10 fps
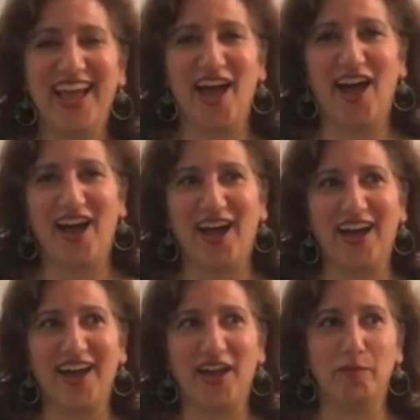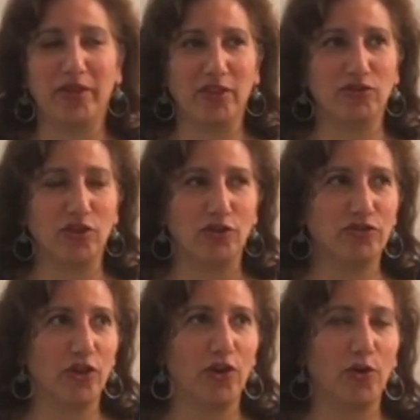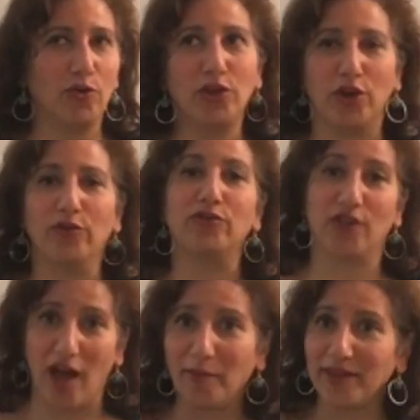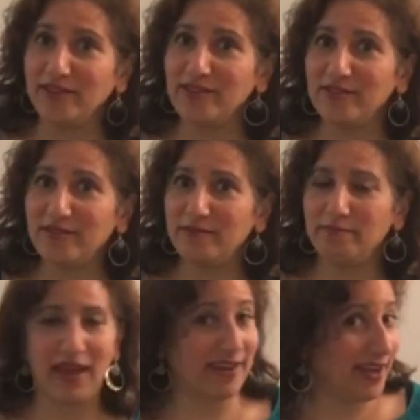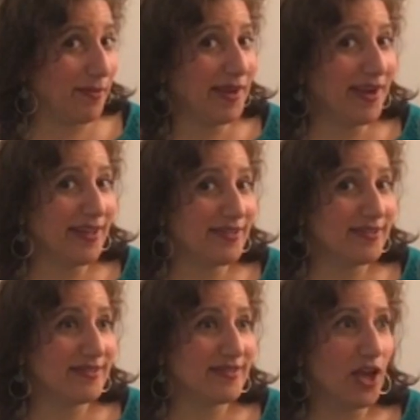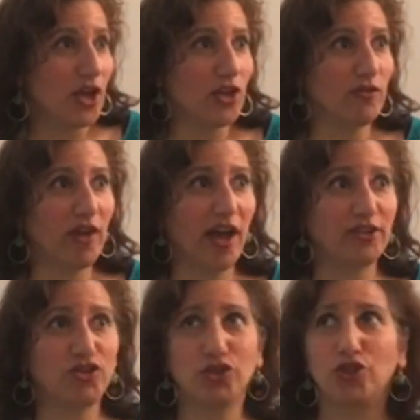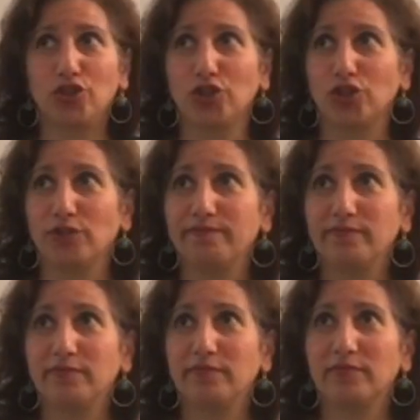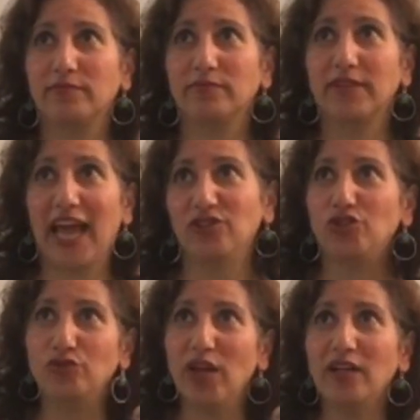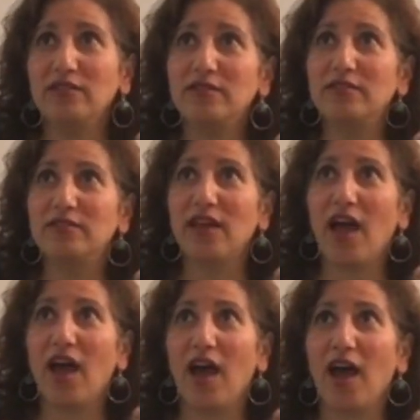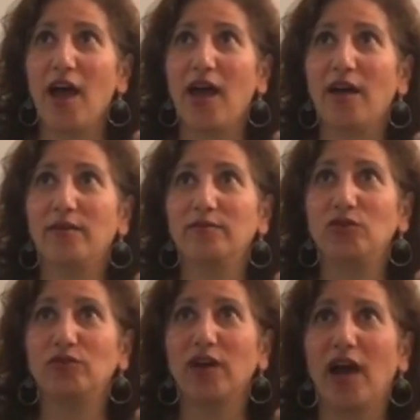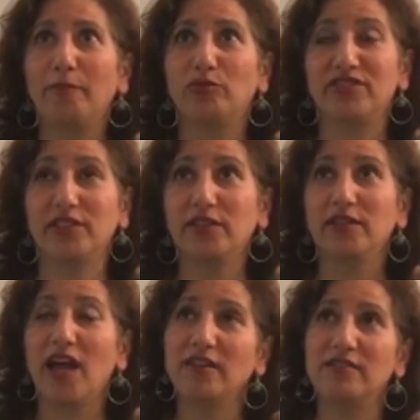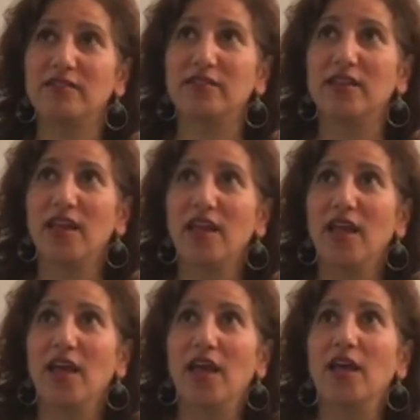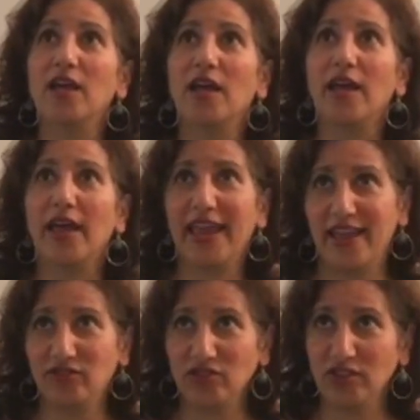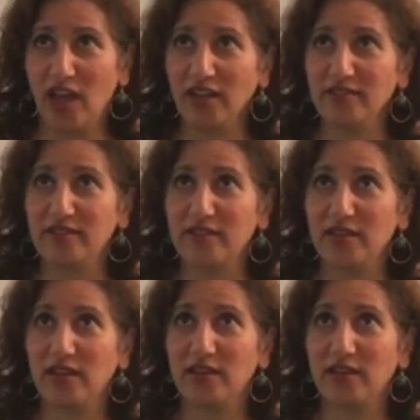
But there's also, you know, there's almonds, macadamia nuts. You got your cashew nuts. You've got Brazil nuts. Hazelnuts.